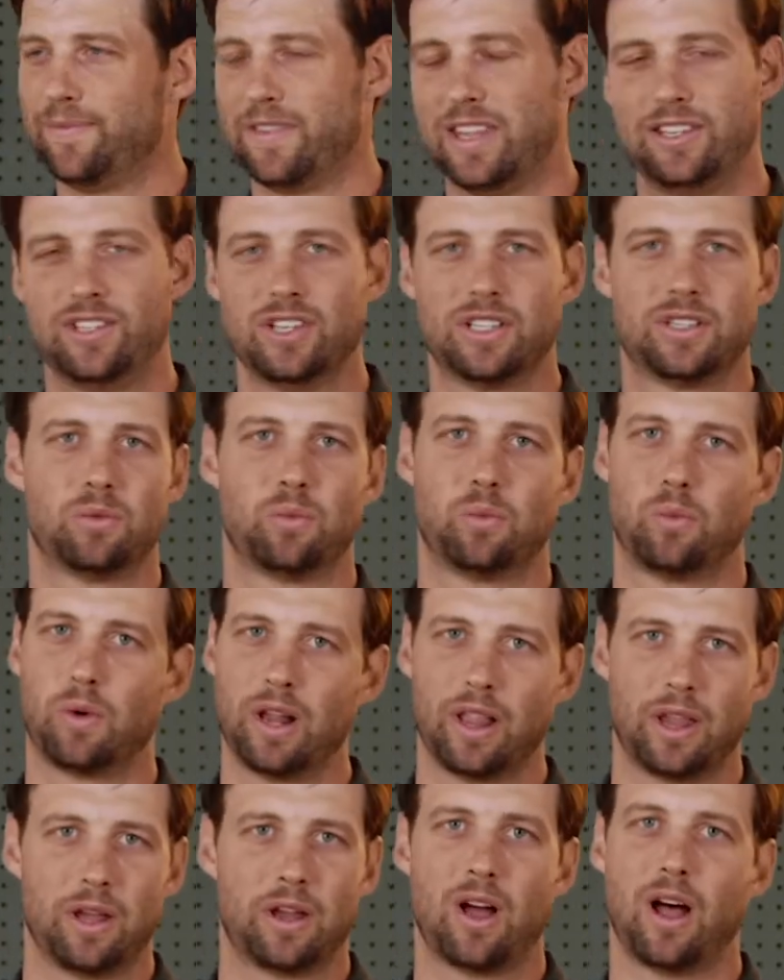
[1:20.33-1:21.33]
then just
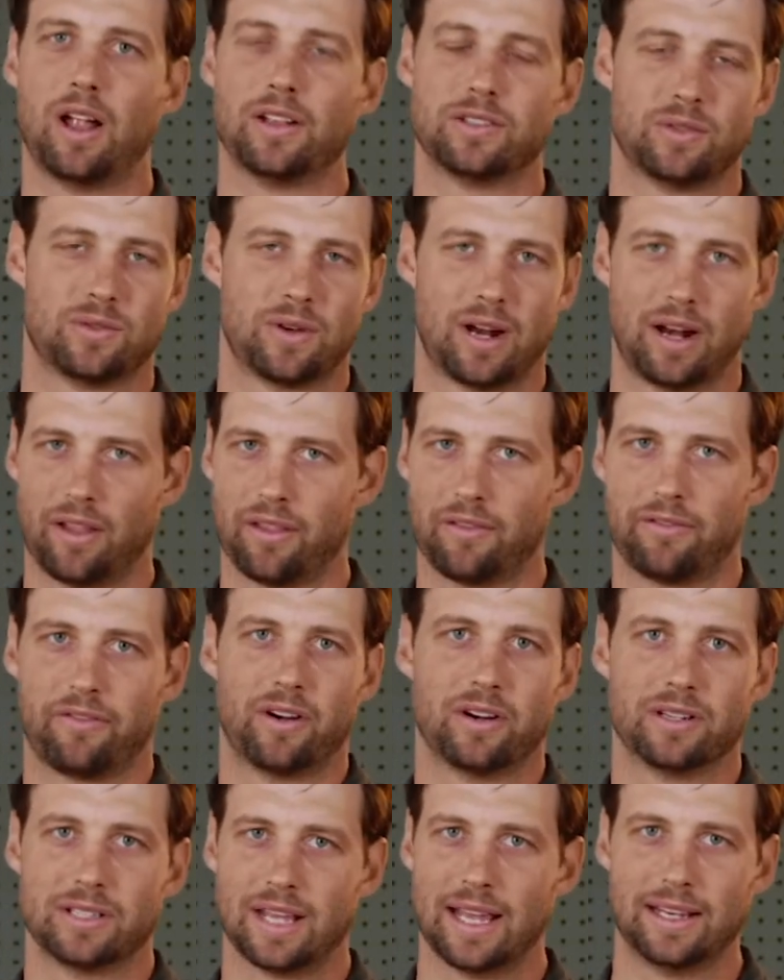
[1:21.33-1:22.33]
really concentrate on the
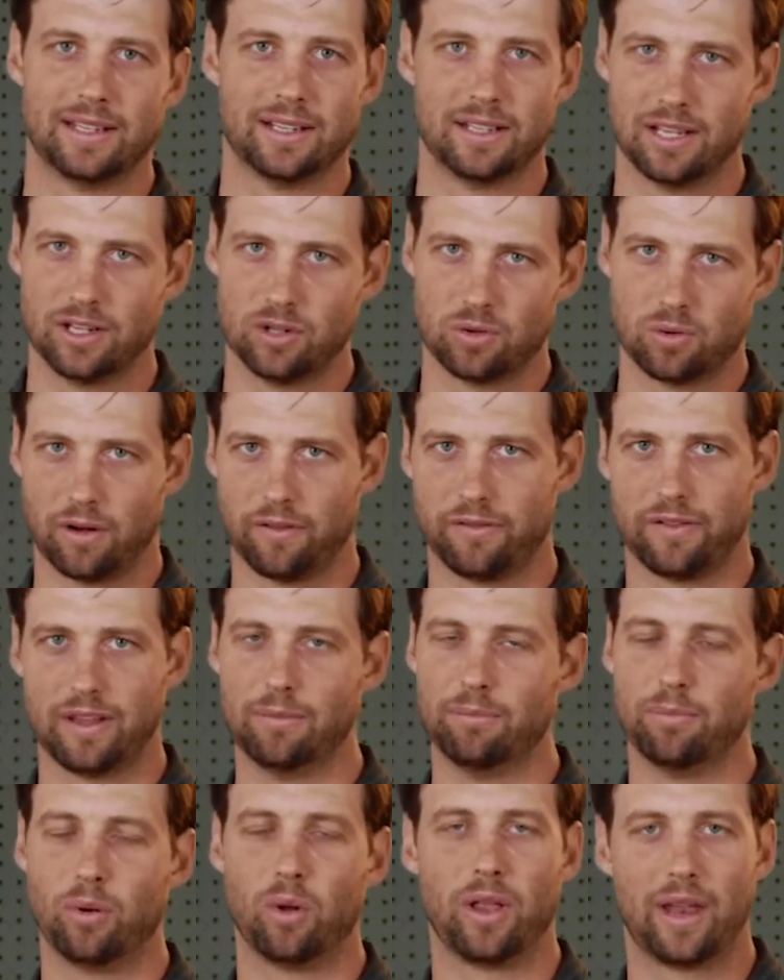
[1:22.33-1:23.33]
first 8 to 10, 12
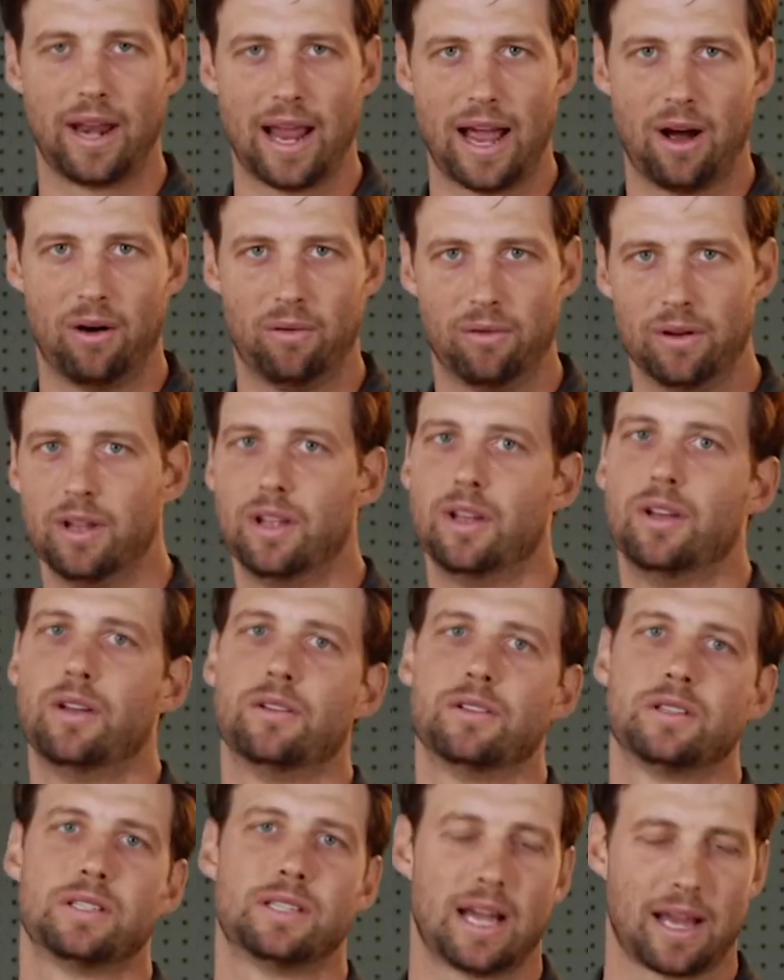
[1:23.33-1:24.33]
feet. Pull it out,
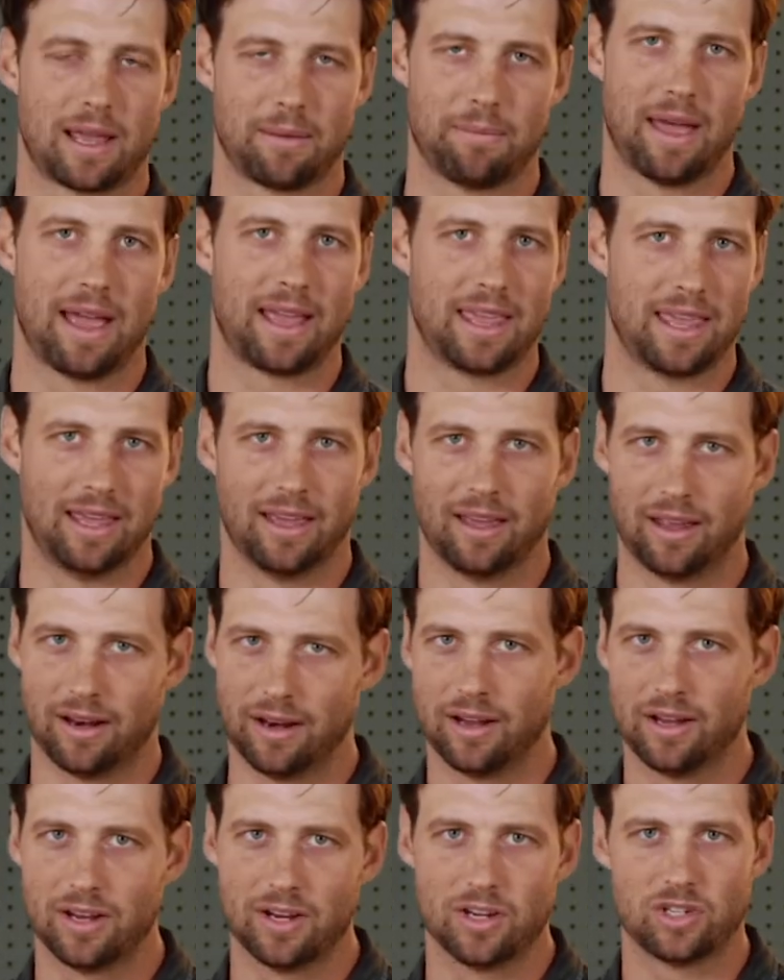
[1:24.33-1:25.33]
suck it back
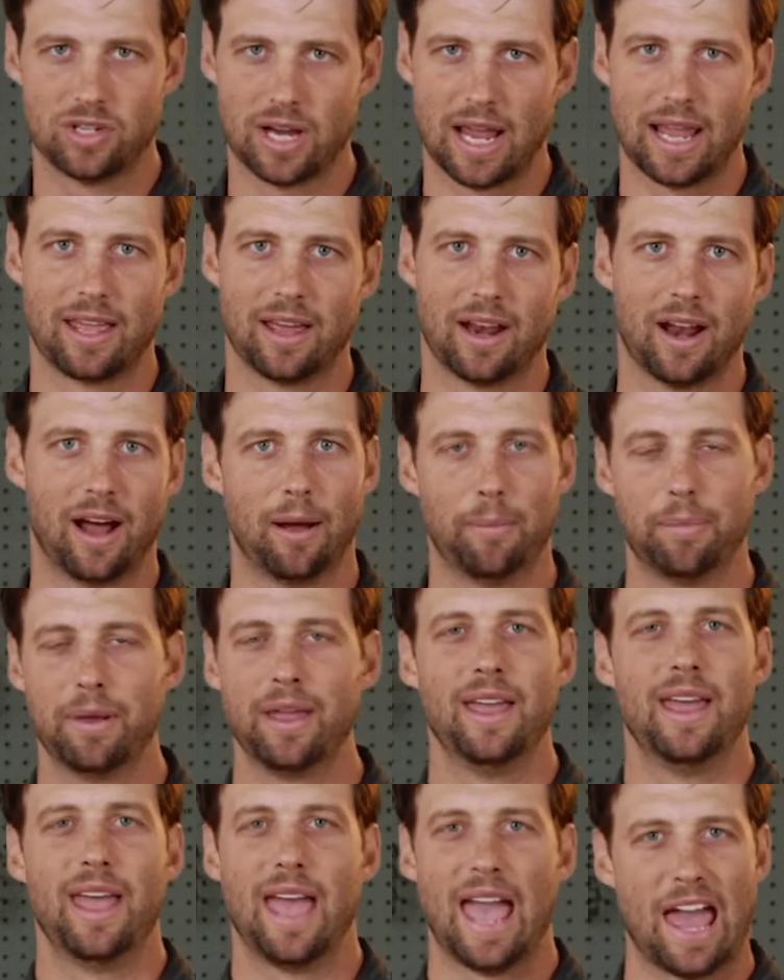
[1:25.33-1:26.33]
in, shake it up,
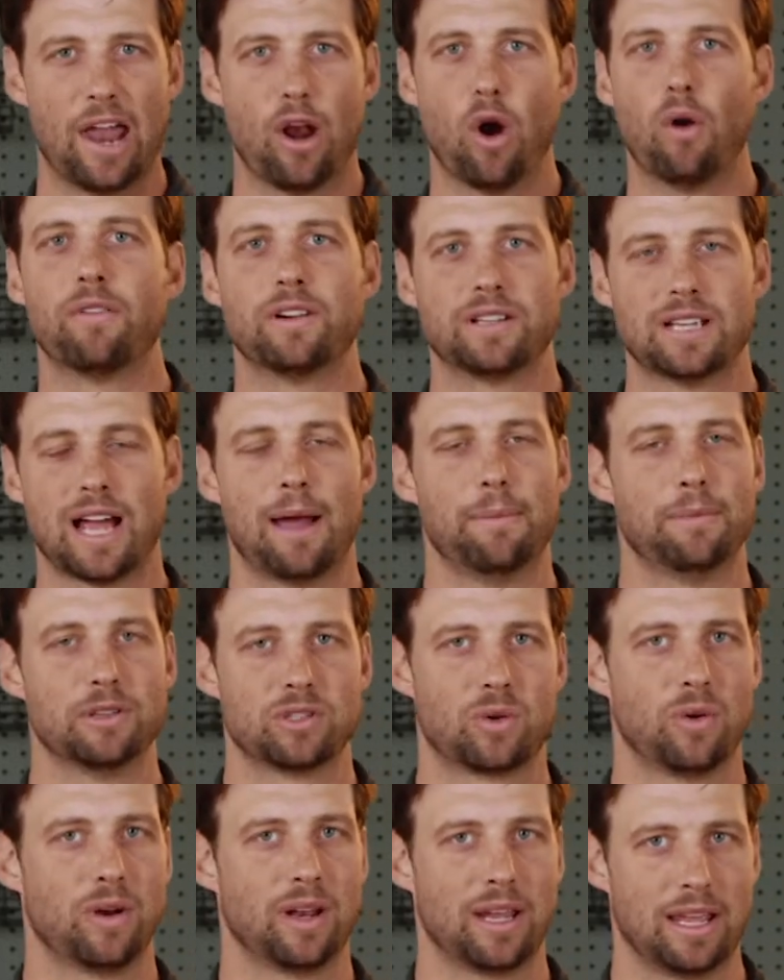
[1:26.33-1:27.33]
and over time it's
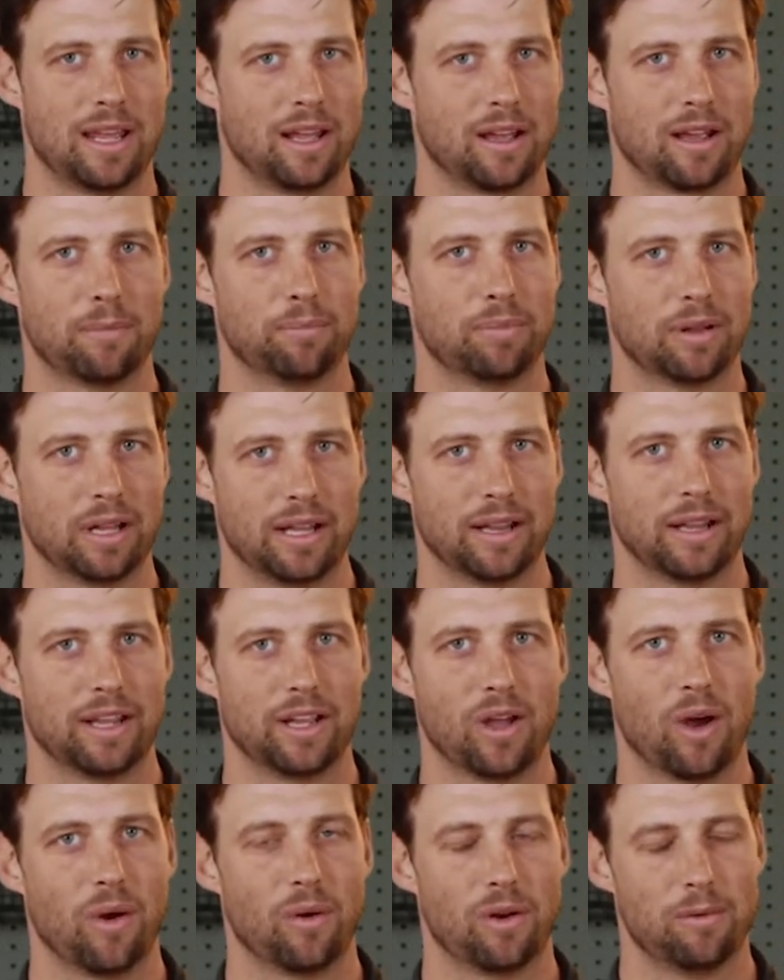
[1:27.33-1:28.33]
going to get completely
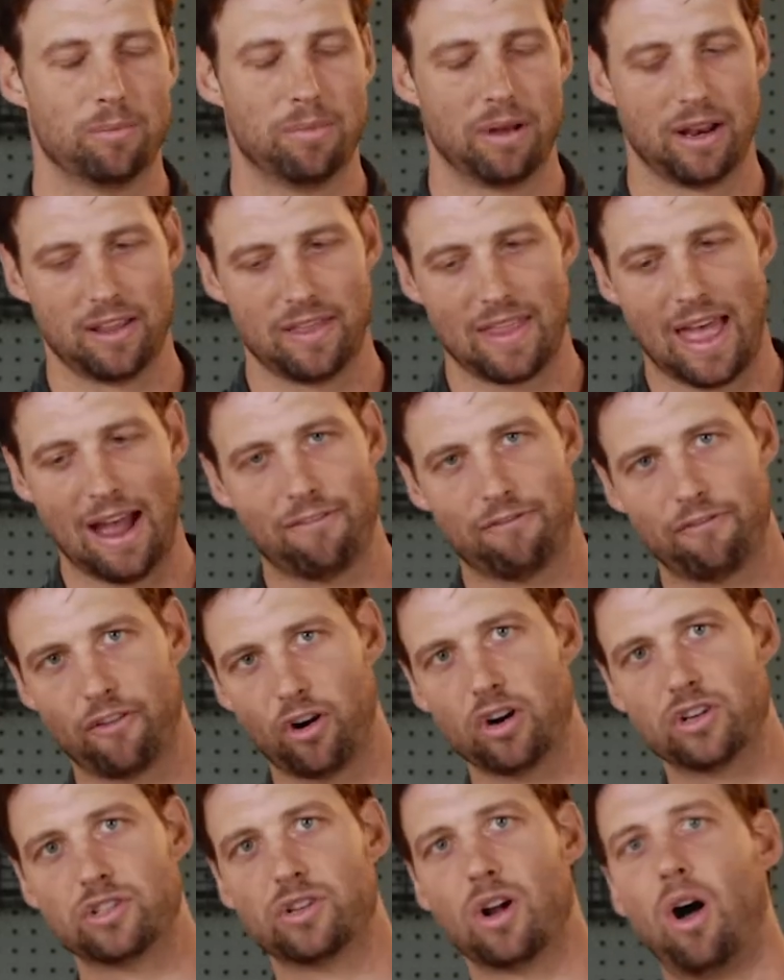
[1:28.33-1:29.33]
coated. But that
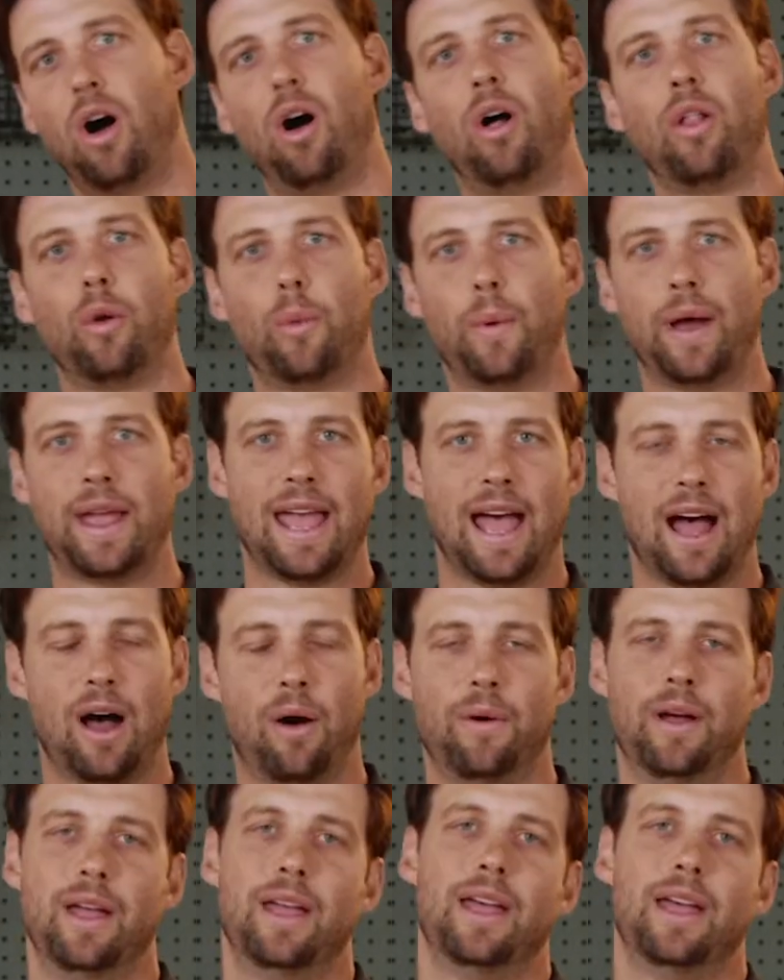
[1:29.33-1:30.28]
first all the way out